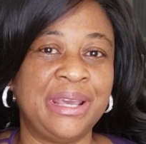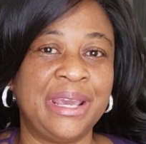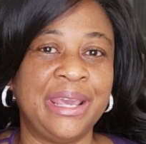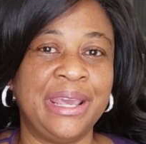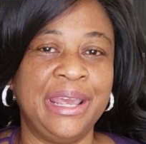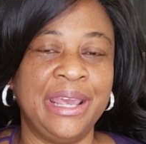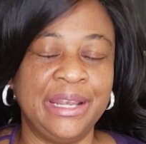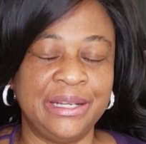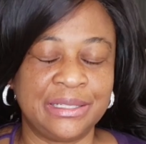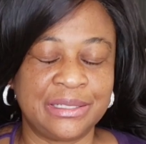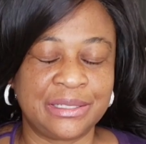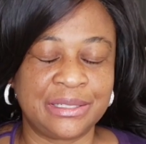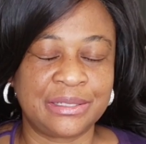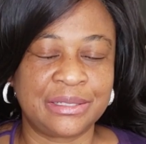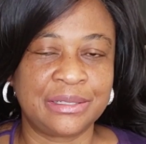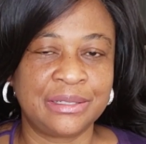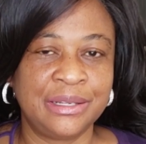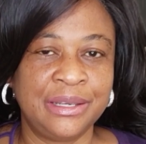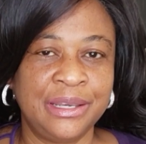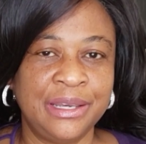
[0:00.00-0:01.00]

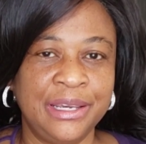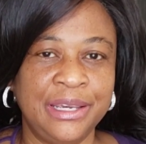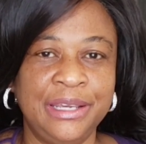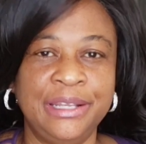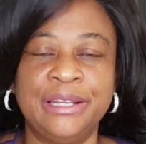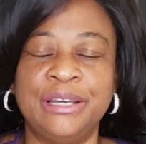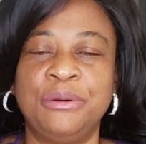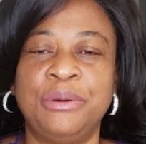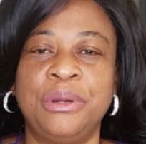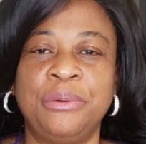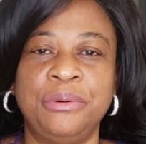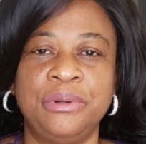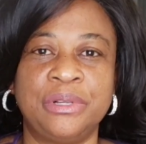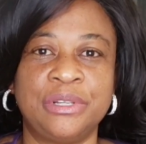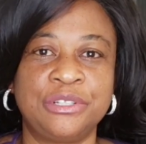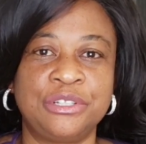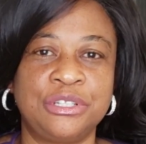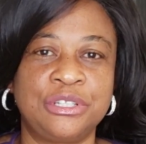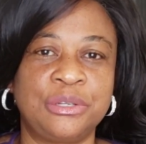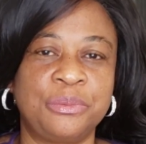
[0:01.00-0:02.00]
hate in our
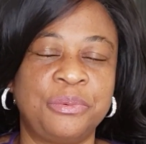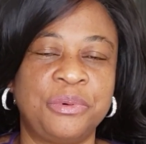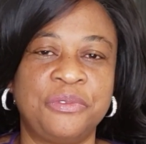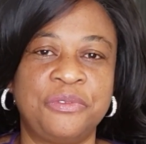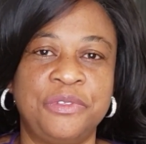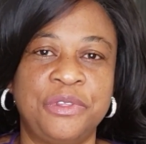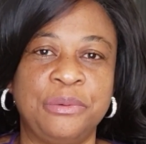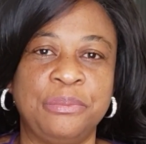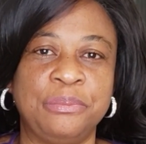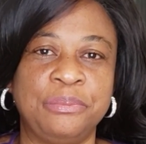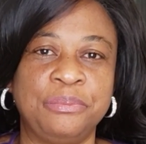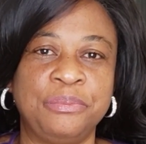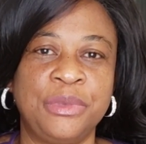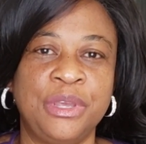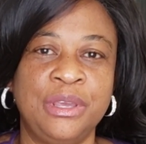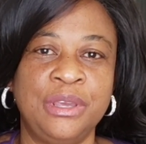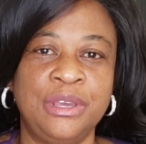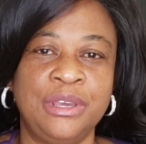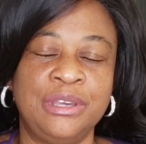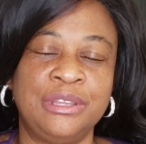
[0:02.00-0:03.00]
relationship with them.
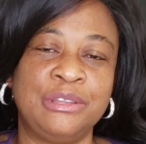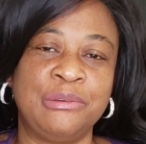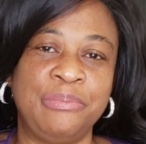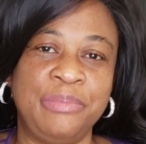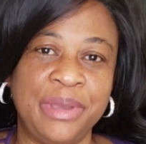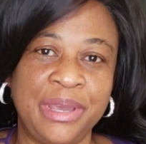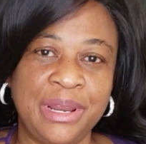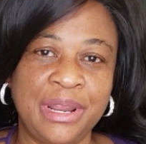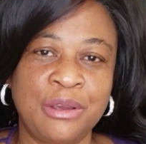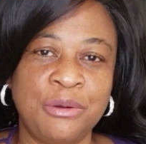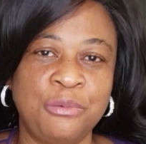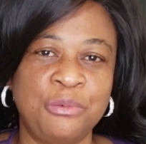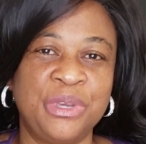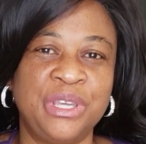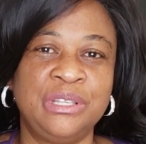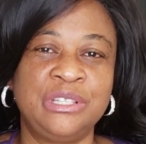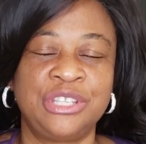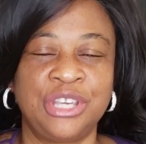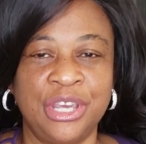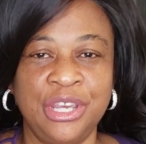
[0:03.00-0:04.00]
And the better
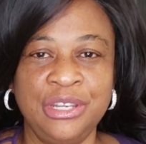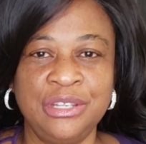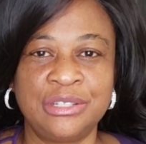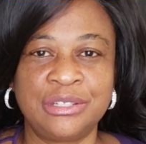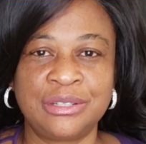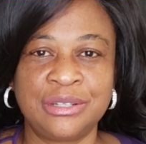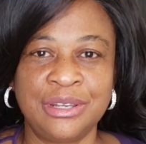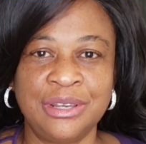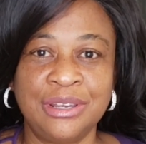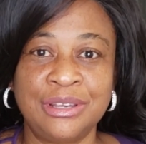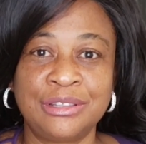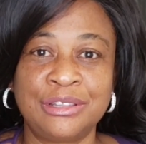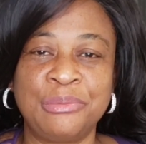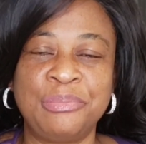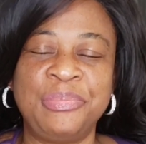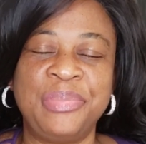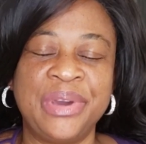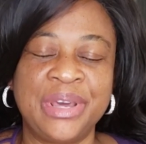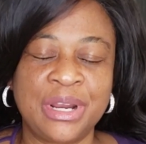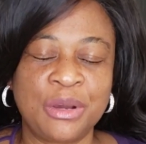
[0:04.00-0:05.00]
we change, the
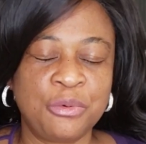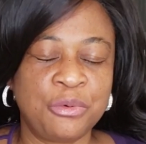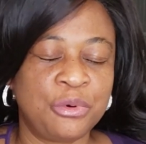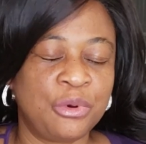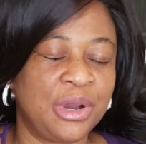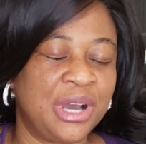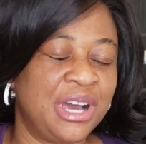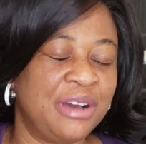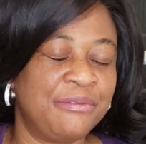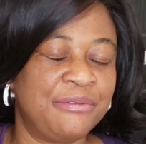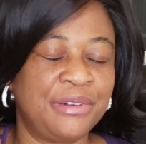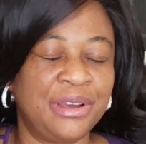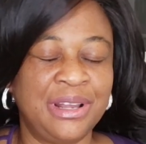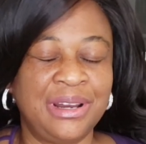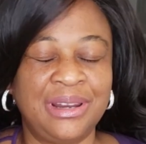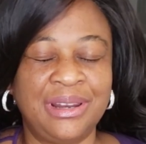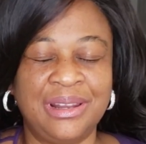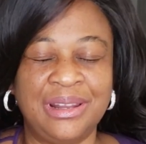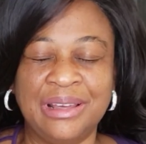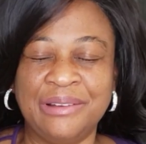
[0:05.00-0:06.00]
better we'll have a
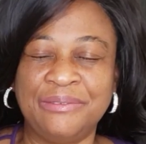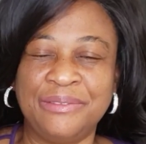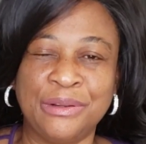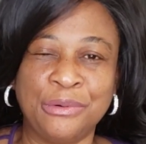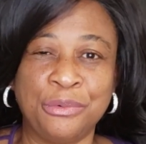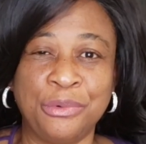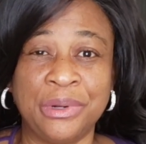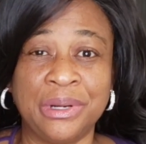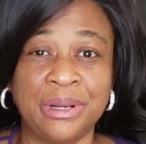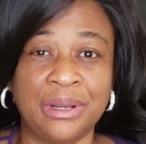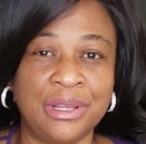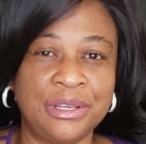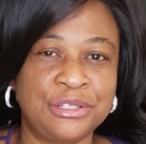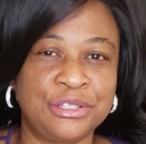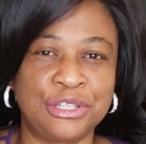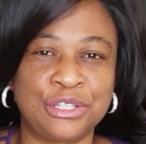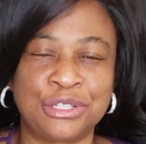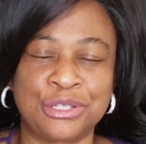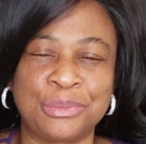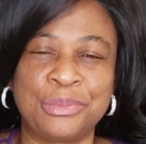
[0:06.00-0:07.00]
lovely
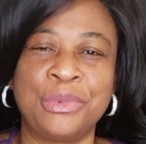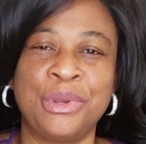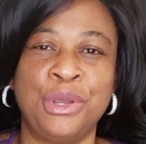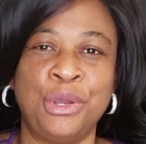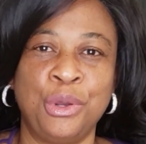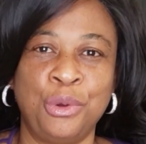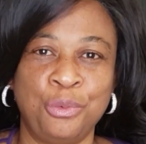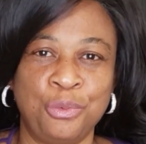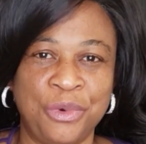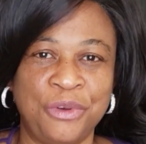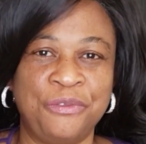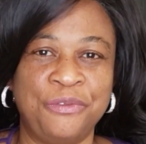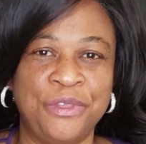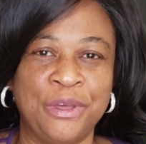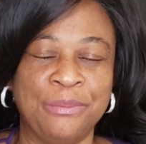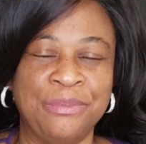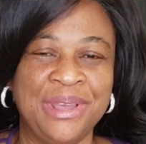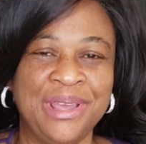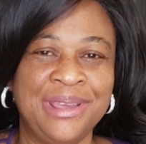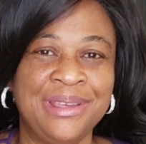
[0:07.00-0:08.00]
relationship with
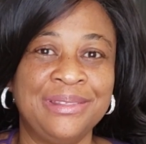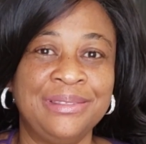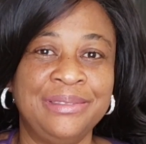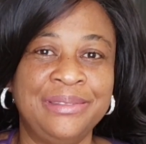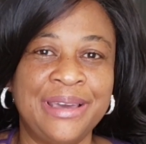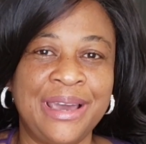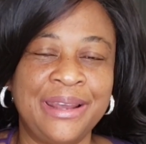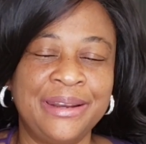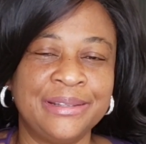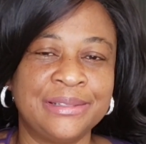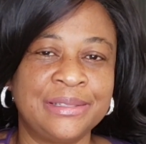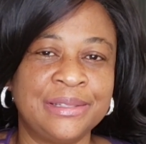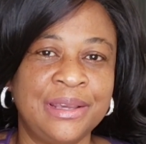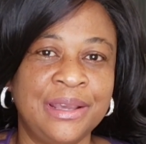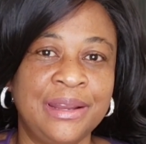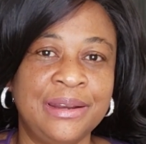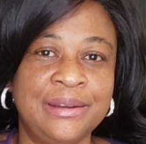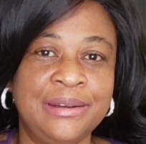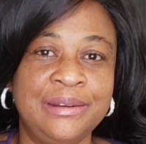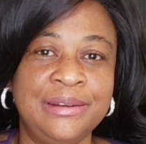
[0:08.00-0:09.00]
them. That is
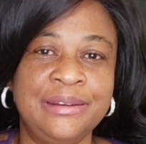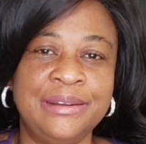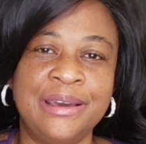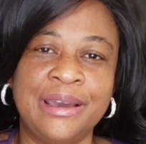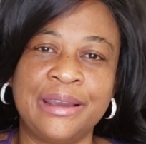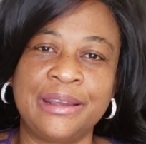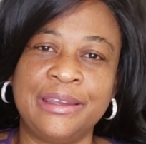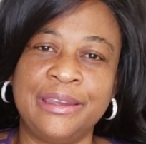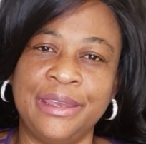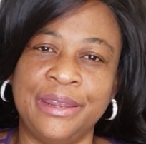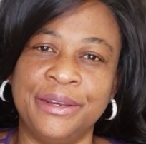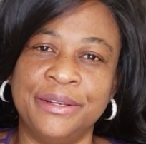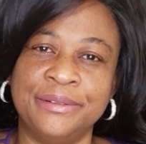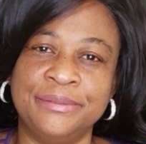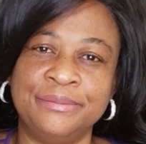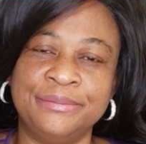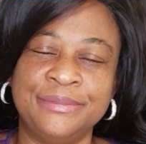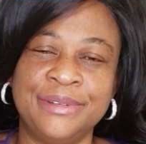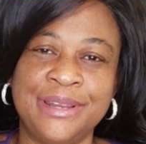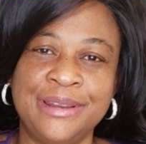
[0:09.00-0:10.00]
nagging.
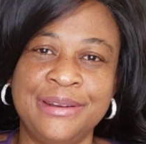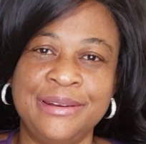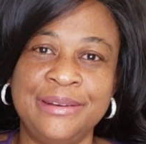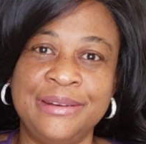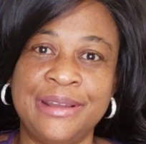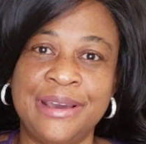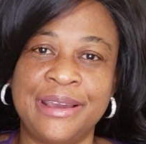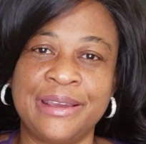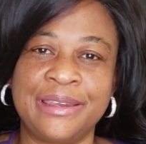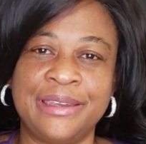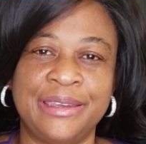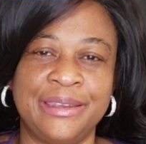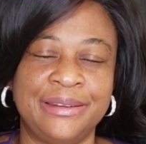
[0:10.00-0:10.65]
No